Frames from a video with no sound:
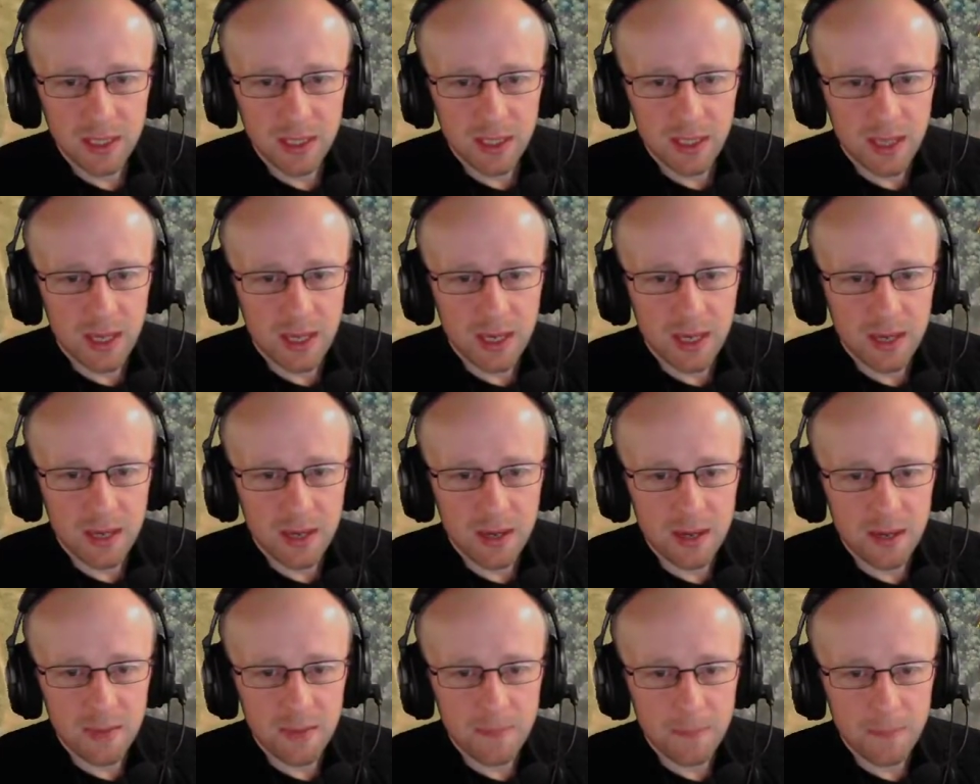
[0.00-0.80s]

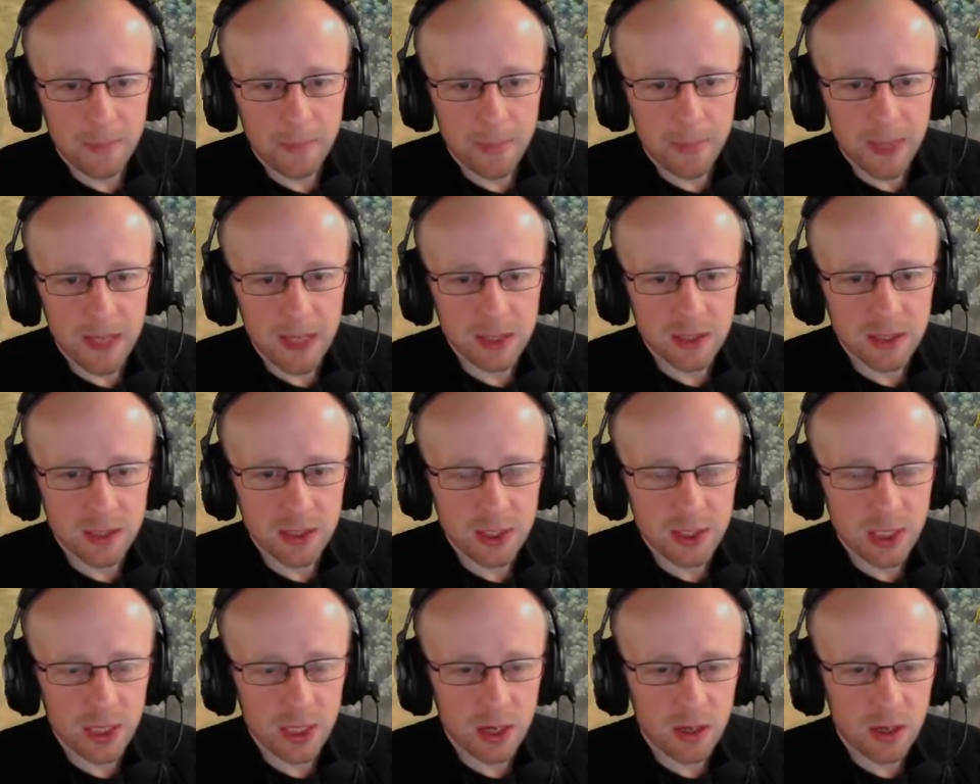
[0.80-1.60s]
There's the
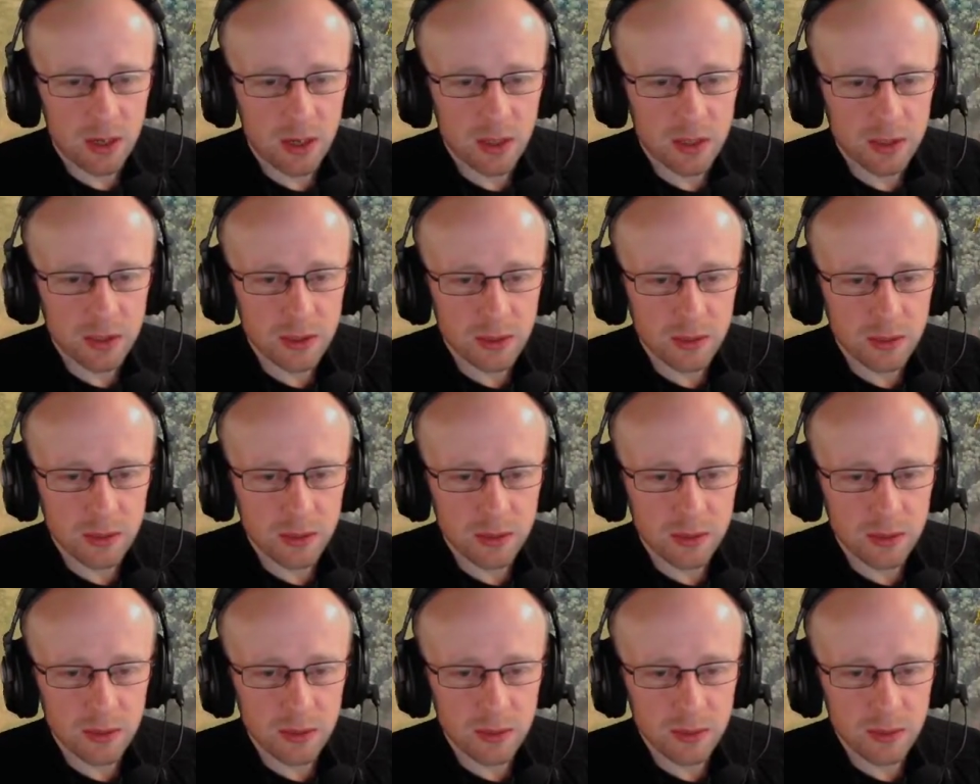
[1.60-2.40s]
charge.
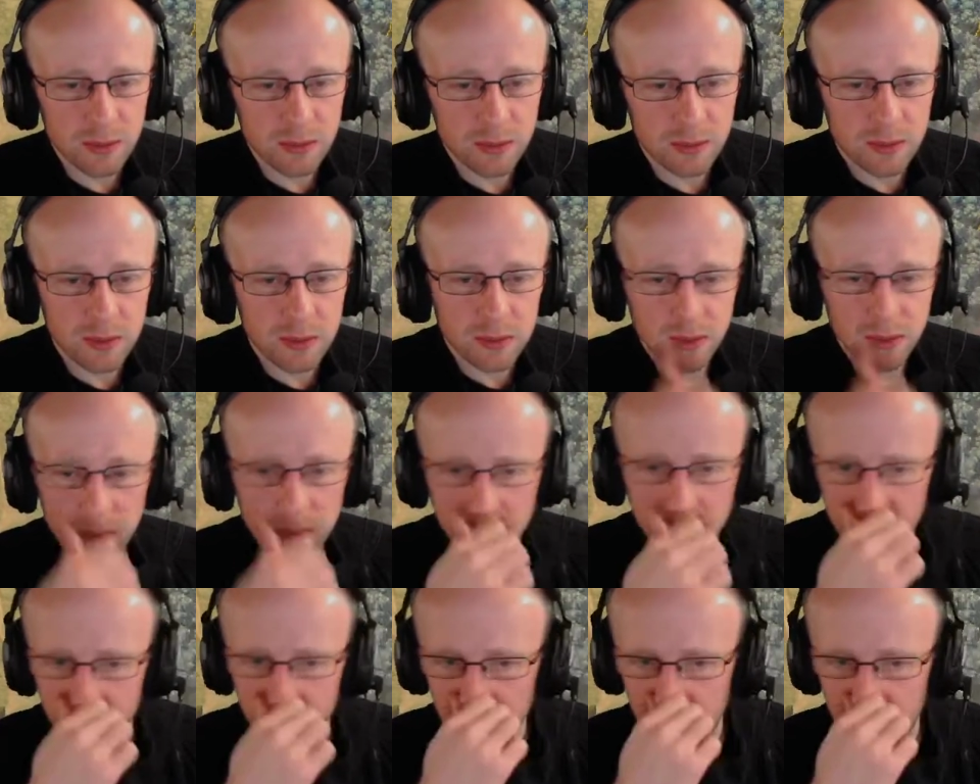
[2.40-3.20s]
Oh,
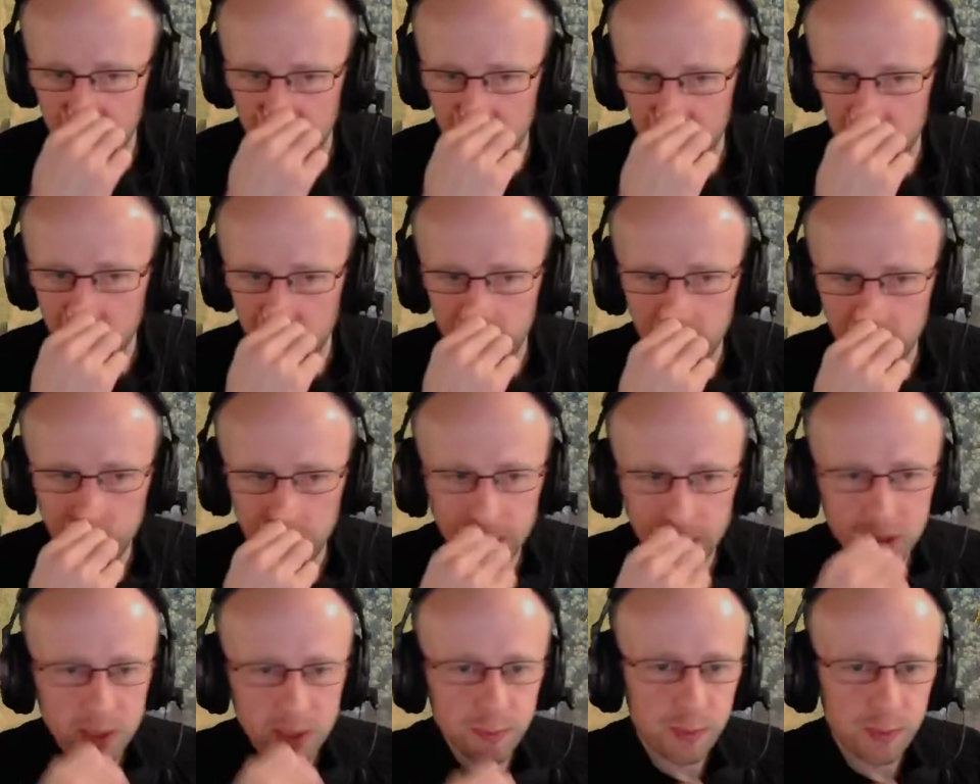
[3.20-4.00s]

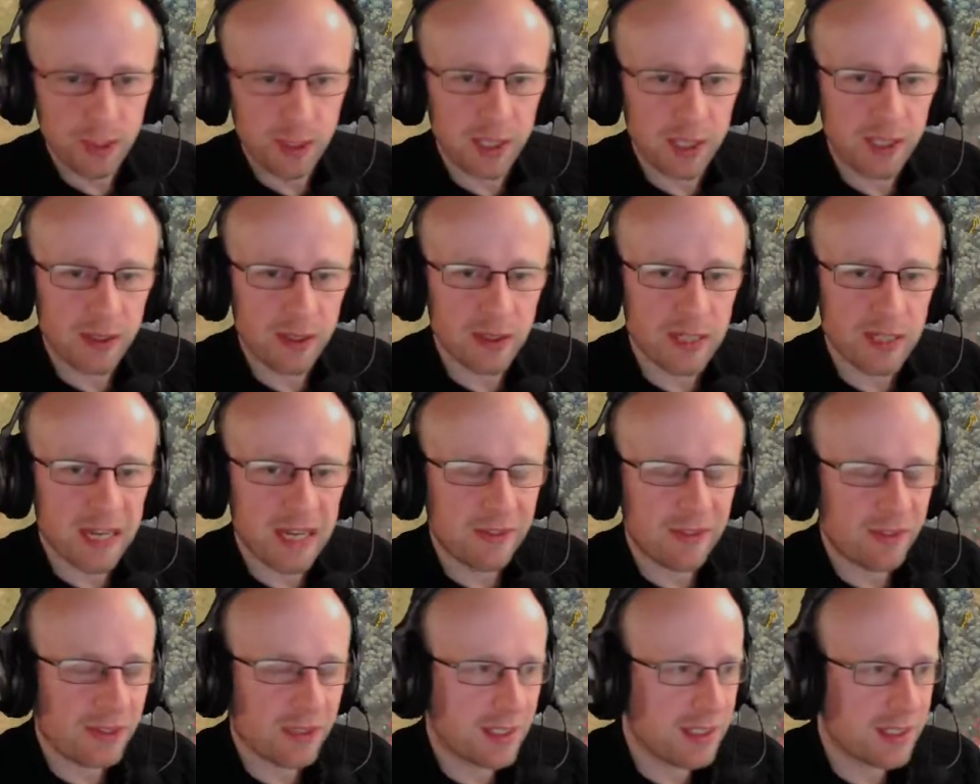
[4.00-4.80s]
which is pretty good.
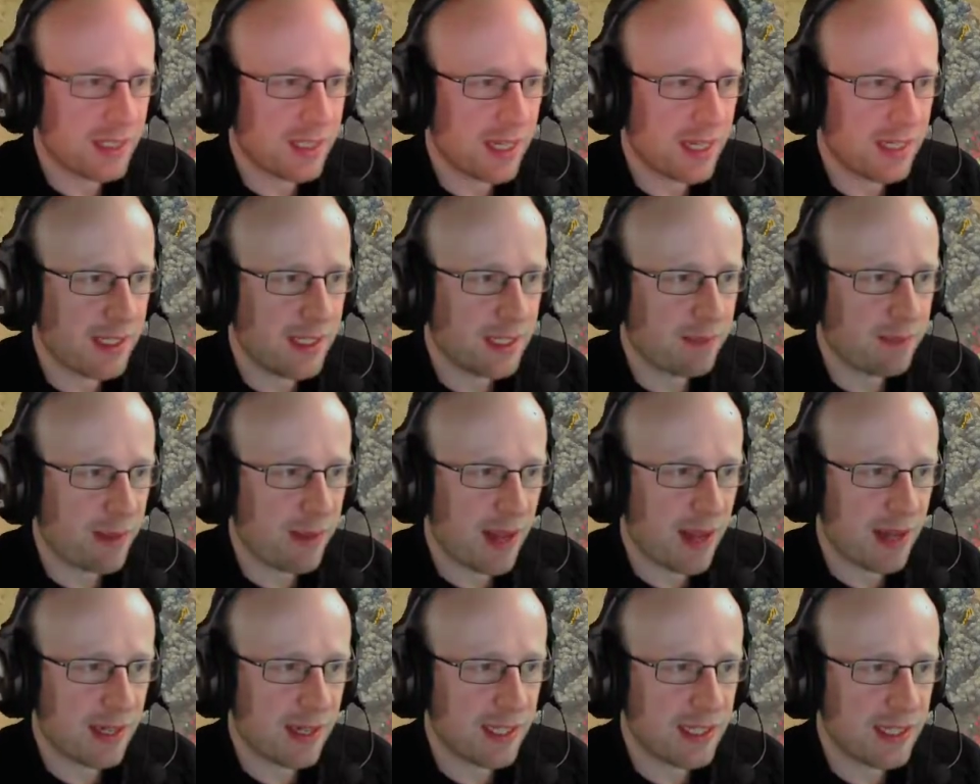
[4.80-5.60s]
I've got to say, in this
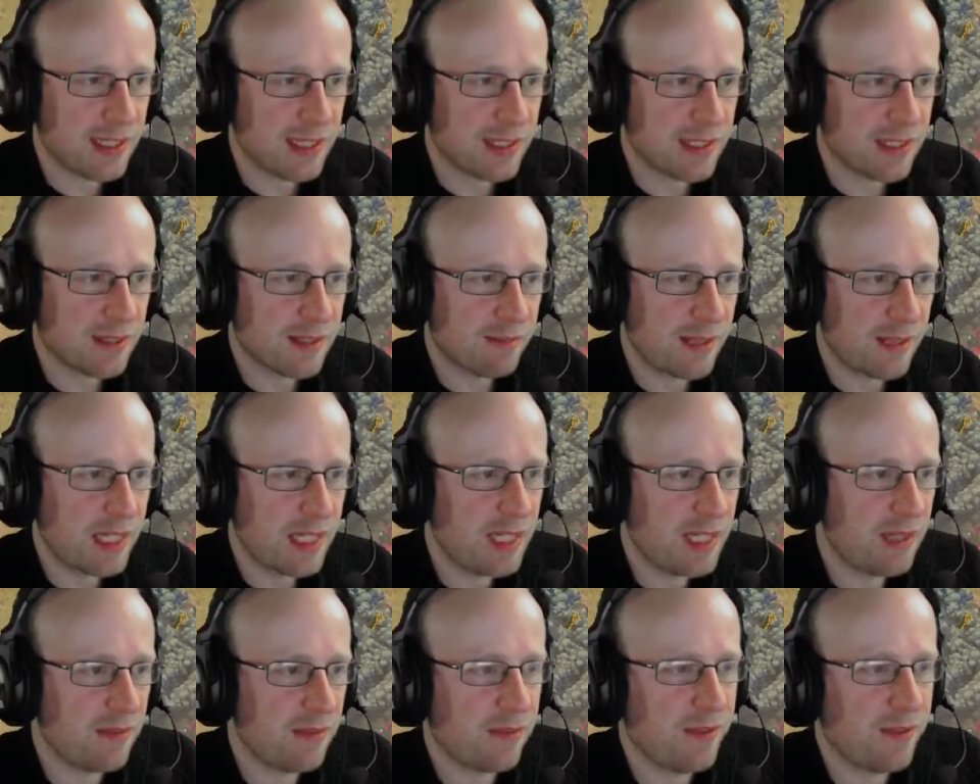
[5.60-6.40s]
battle, his
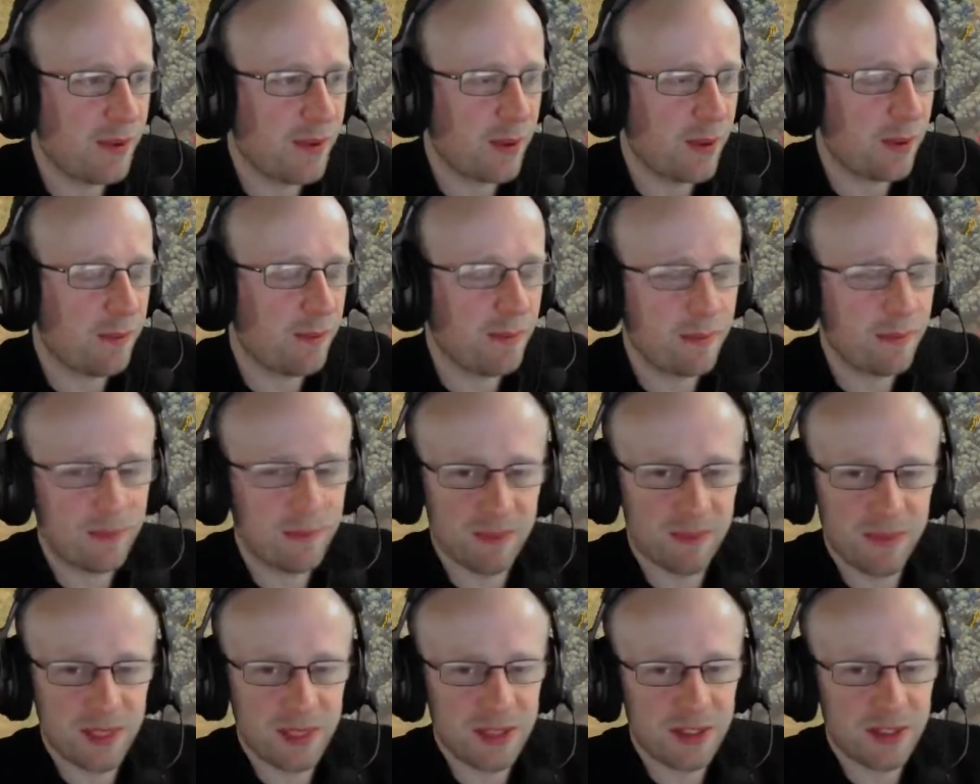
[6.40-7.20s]
medium foot
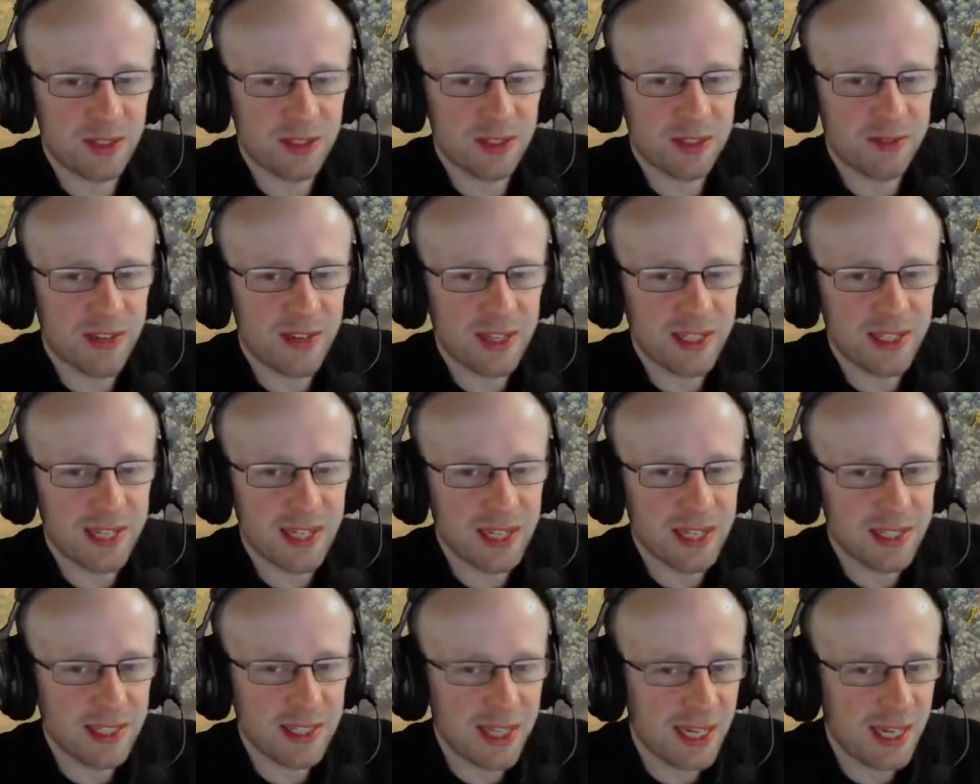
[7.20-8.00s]
is just
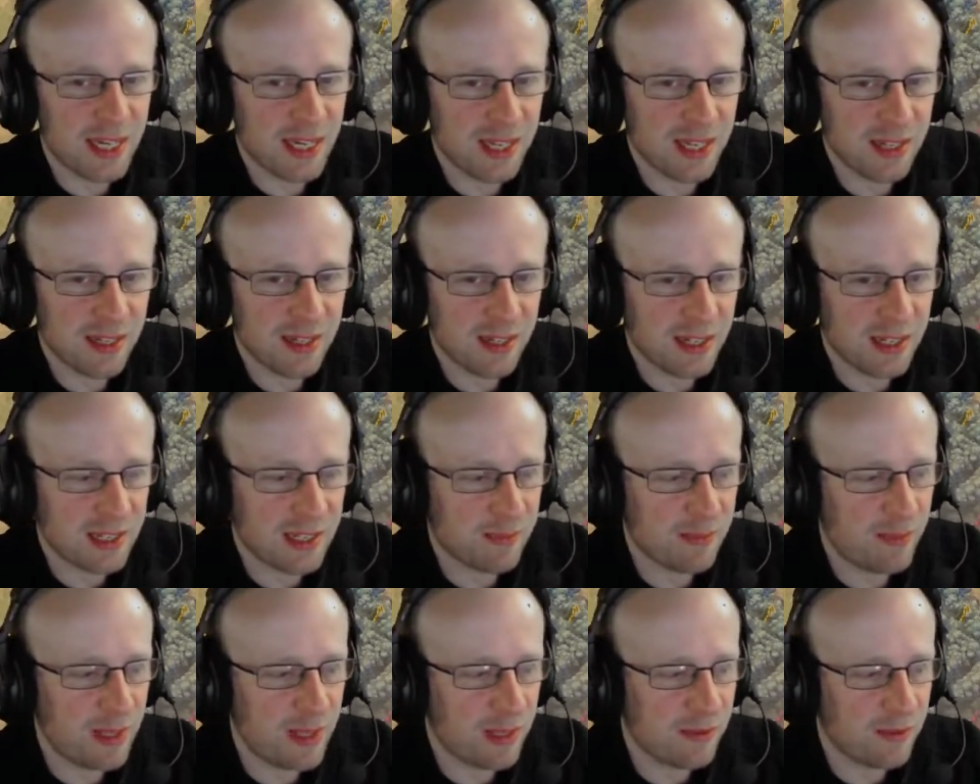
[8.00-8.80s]
fantastic.
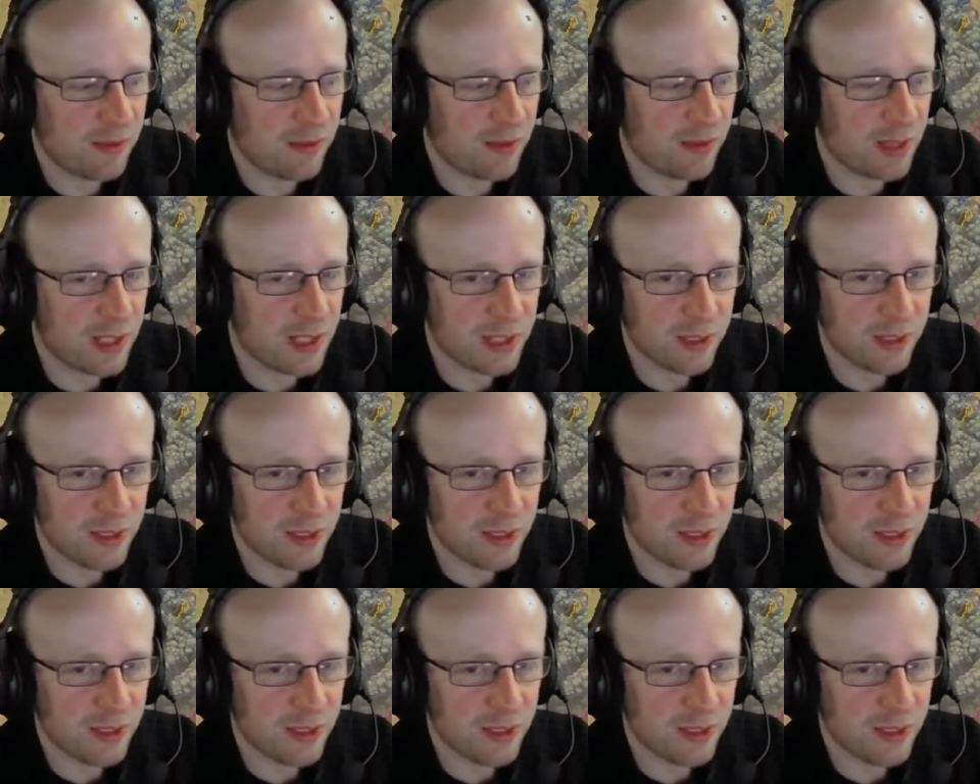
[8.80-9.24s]
His medium foot is just